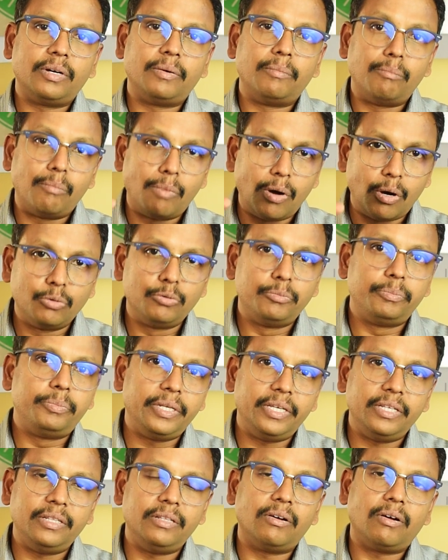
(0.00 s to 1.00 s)
mouth
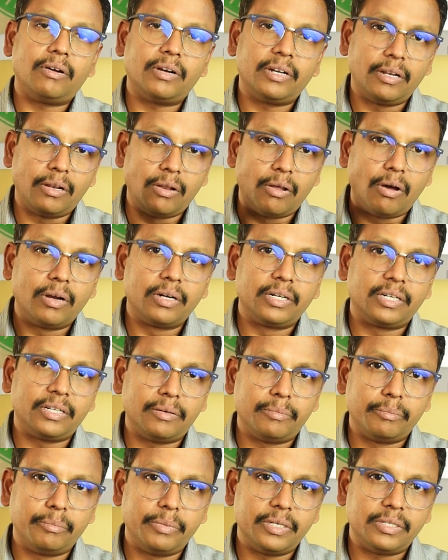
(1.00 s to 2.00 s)
breathe on a long
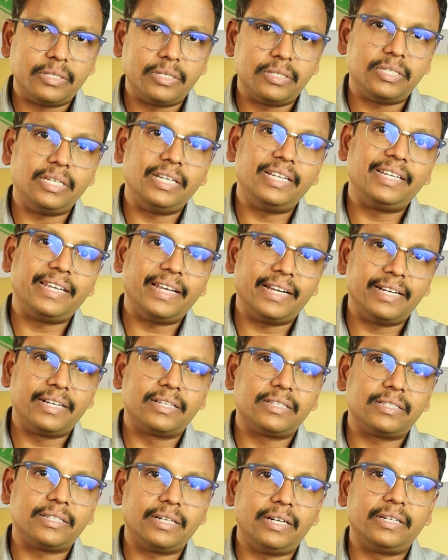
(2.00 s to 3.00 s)
term basis, it can
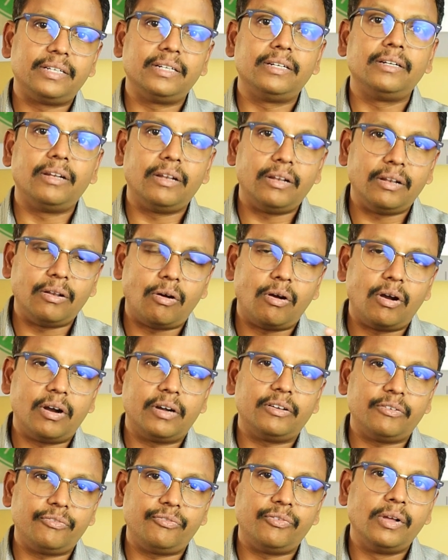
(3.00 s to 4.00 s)
result in lot
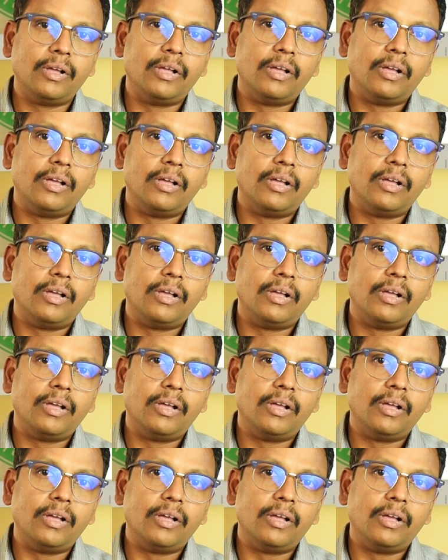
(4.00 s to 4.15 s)
of